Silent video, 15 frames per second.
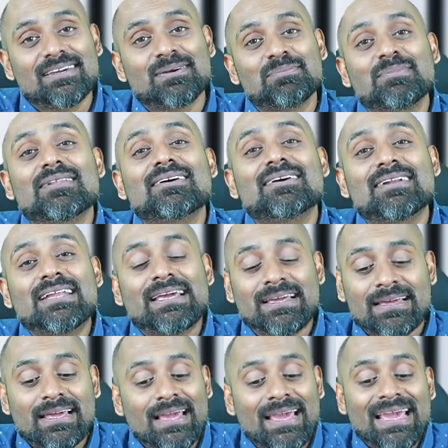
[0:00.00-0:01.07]
I'm
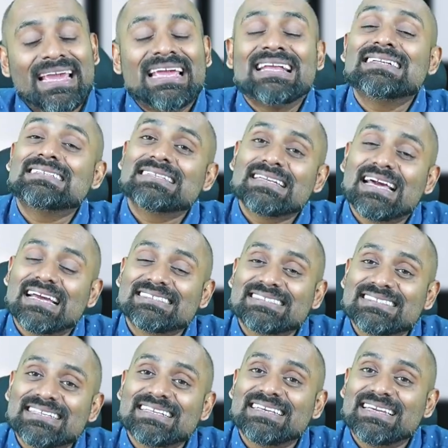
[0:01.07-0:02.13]
learning
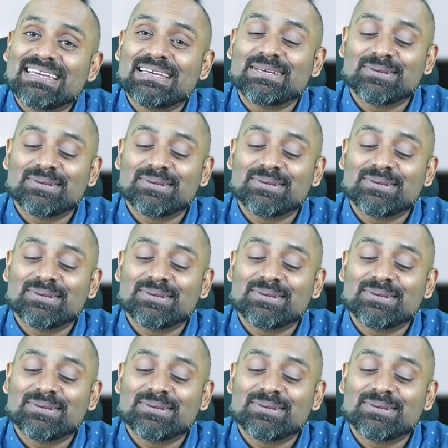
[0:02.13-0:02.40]
internationally.